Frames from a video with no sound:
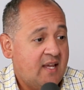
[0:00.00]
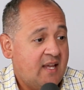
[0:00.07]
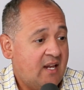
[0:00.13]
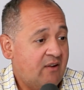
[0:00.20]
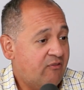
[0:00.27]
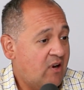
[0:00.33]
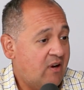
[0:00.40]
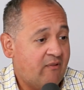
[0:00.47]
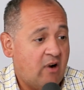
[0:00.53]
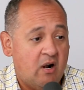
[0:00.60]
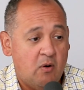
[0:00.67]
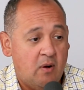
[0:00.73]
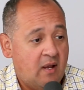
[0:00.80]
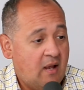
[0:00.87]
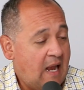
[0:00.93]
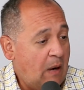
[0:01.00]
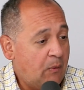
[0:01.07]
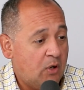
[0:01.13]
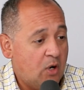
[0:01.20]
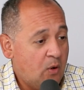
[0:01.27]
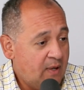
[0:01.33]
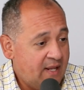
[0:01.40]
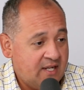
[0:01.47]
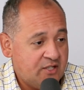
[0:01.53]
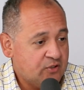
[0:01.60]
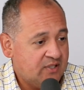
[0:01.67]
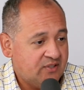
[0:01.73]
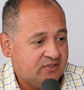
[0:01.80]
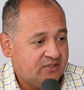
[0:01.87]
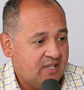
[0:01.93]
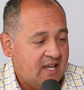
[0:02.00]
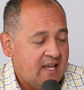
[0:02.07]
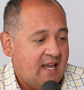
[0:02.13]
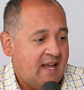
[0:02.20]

in front of our own interests.